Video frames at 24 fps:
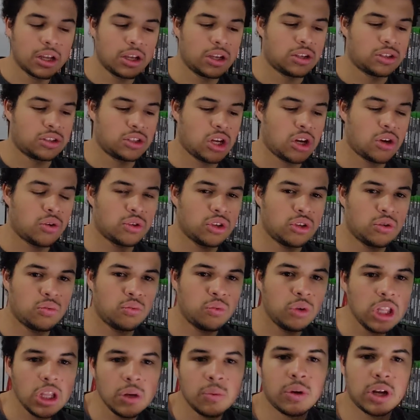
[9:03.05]
So you
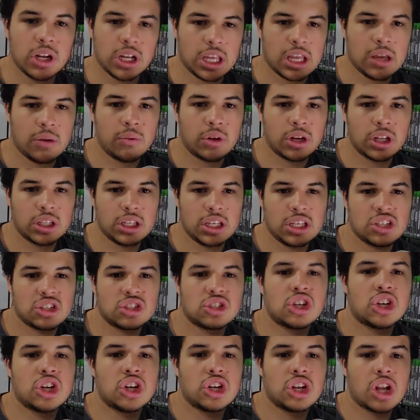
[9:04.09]
really want to get one of these
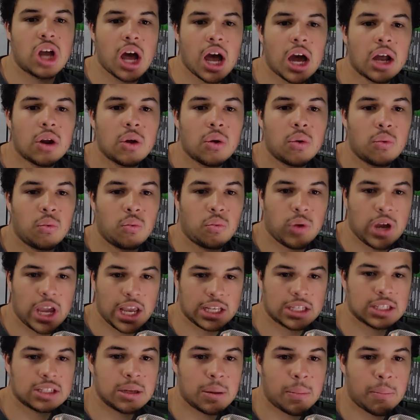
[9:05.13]
to not
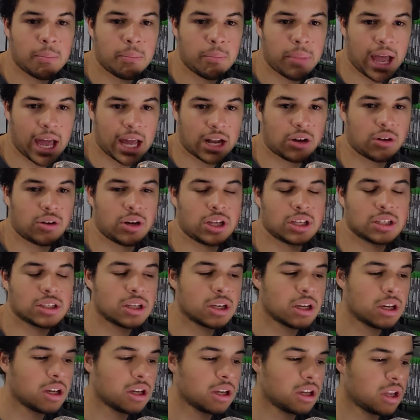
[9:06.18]
waste batteries.
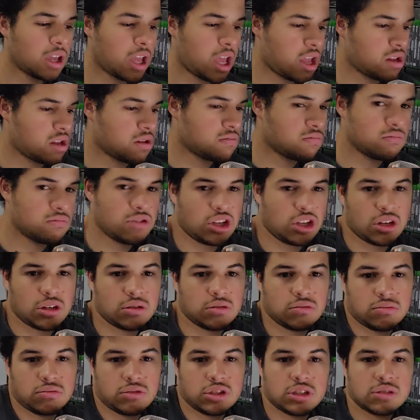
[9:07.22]
And, you
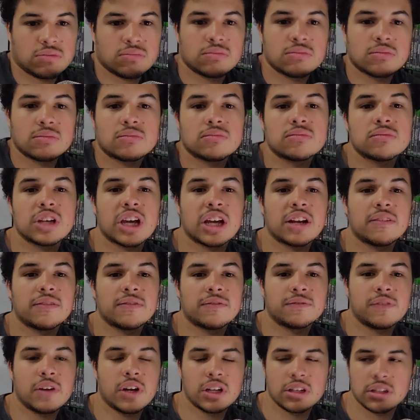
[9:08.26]
know, just kind of
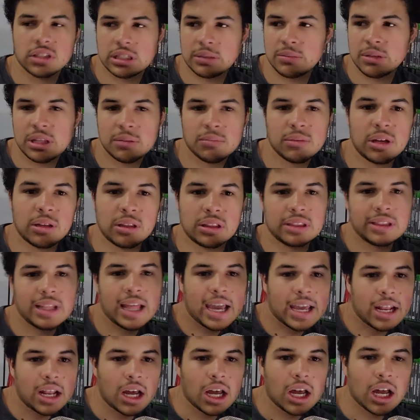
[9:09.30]
fun. Some of them can
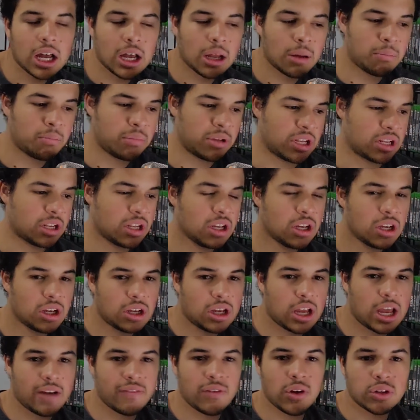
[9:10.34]
light up and
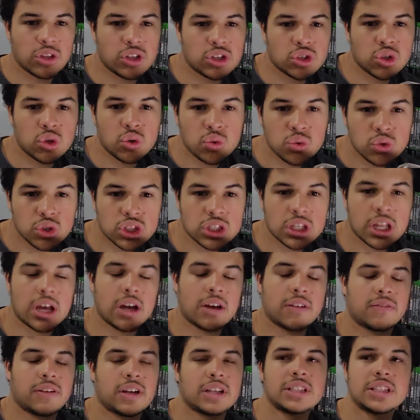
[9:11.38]
have all this cool
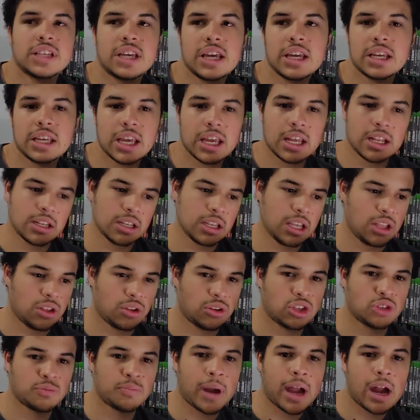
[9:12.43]
stuff. I'd say, again, either
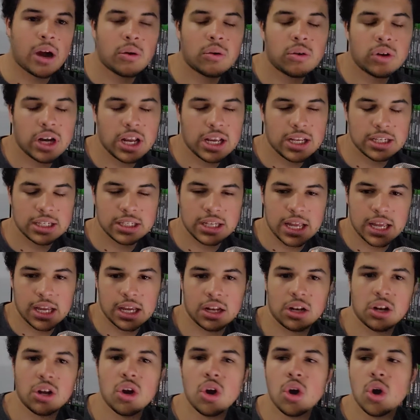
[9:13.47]
this PowerA
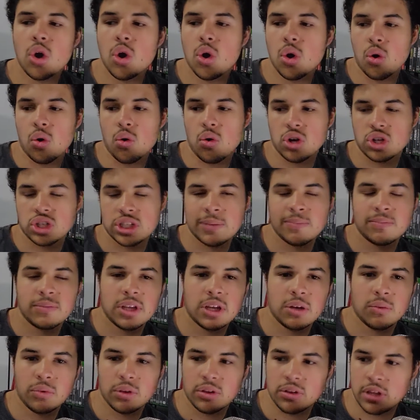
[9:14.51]
stand or
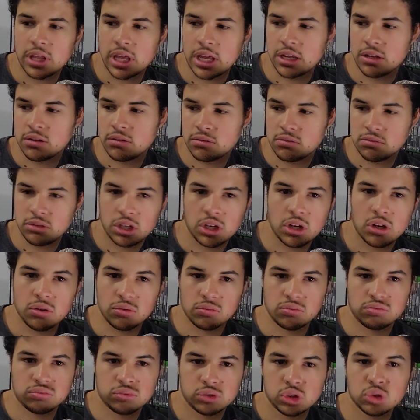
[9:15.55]
something with, like, you
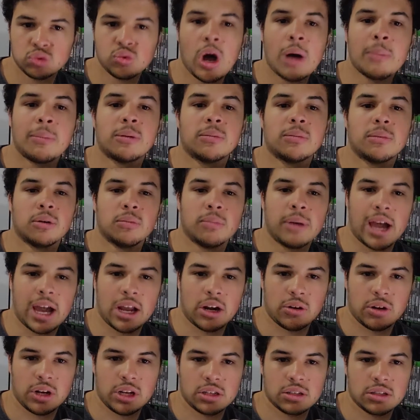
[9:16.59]
know, swappable
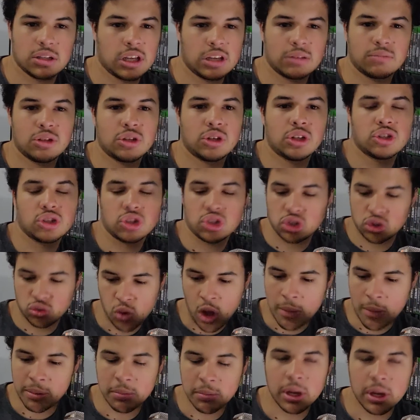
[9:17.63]
batteries. Like, you can just
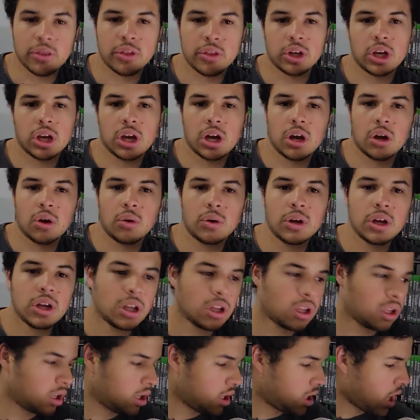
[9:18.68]
swap them on the go.
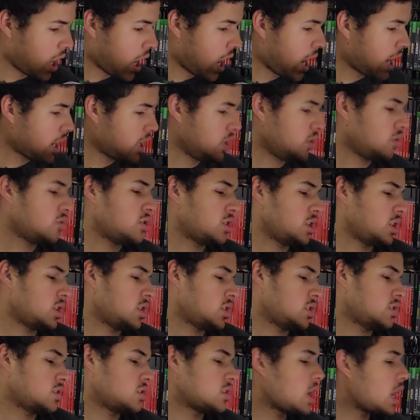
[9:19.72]
I use it
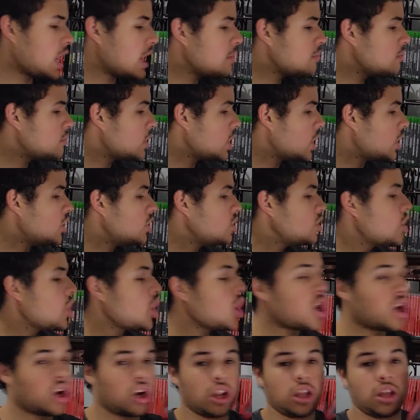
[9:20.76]
because I'm a
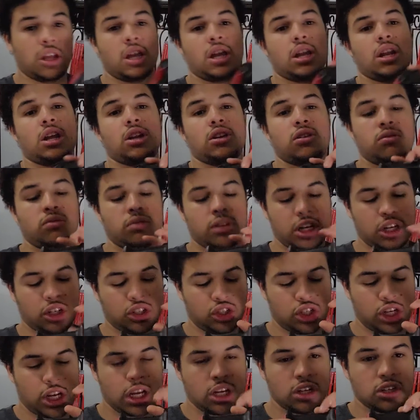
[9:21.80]
nerd and I don't like
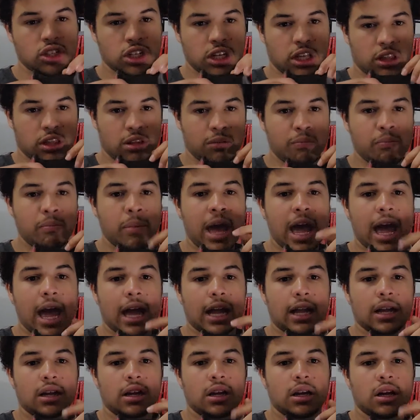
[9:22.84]
changing the
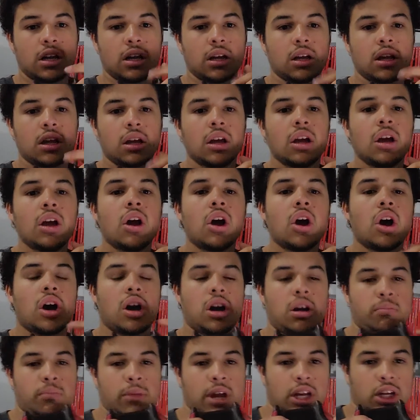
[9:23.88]
back
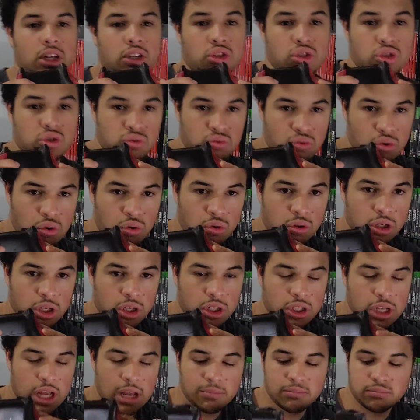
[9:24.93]
on my
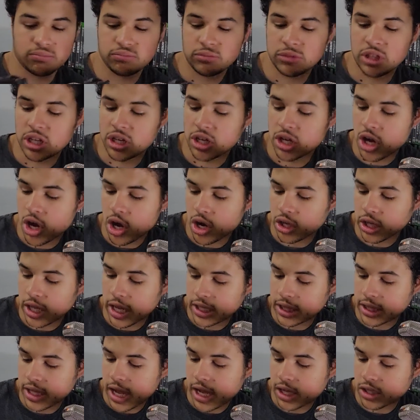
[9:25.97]
controllers. I'm a nerd
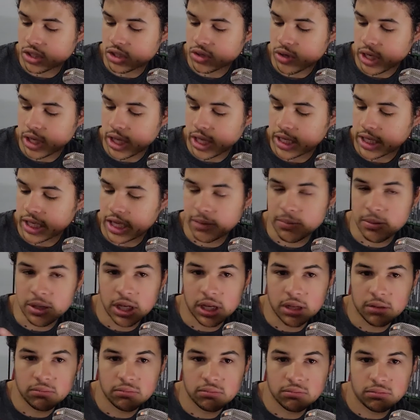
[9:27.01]
like that, so I like keeping
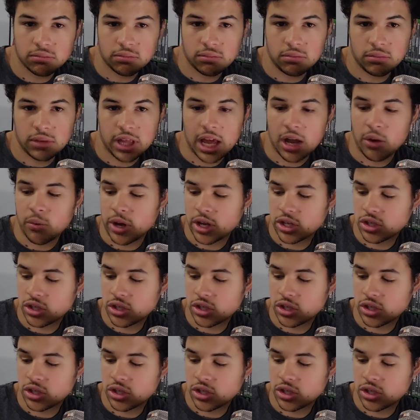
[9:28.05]
it that way.